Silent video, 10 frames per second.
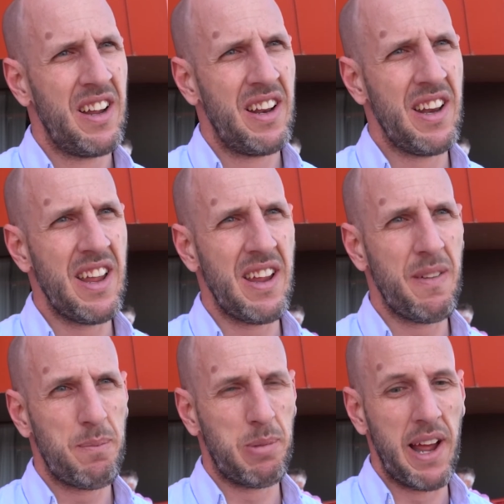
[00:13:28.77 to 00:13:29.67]
The
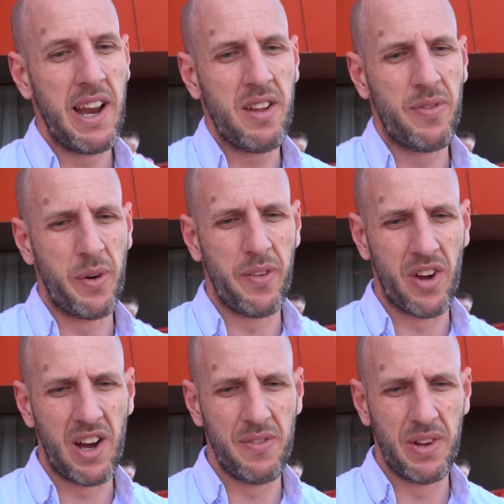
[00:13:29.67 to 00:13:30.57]
planning for
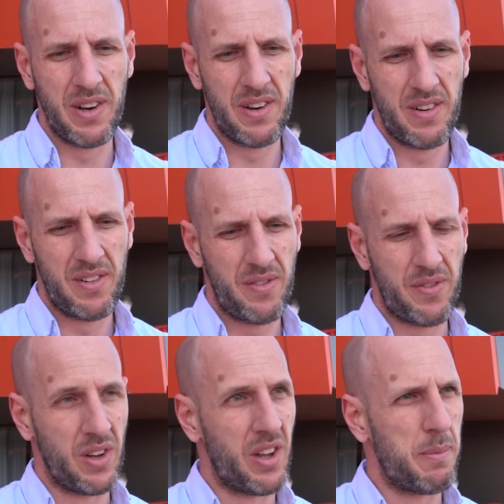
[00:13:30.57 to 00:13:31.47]
retirement
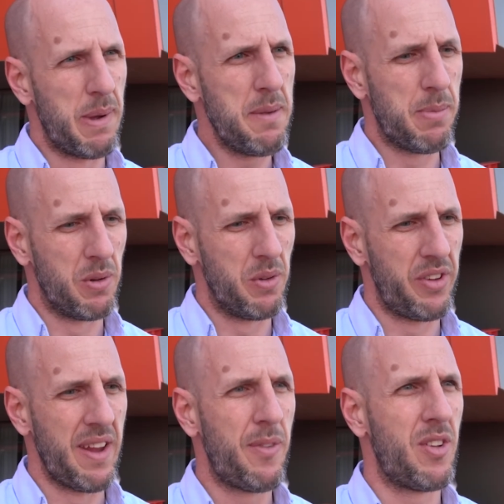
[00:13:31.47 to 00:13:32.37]
for a lot of people
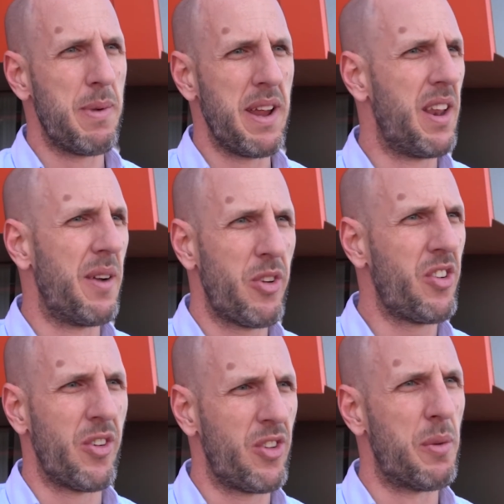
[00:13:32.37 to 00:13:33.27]
seems to be that I'm just
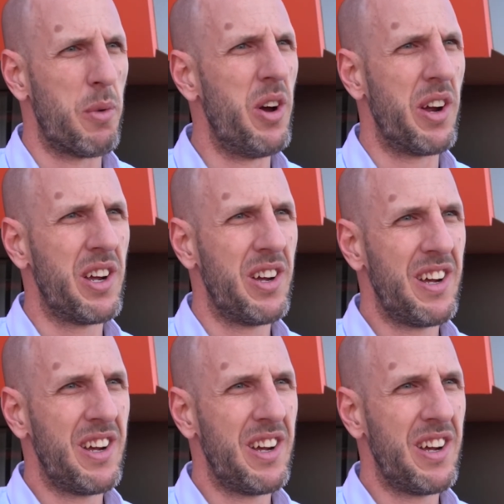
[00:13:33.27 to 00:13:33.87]
going to stop work.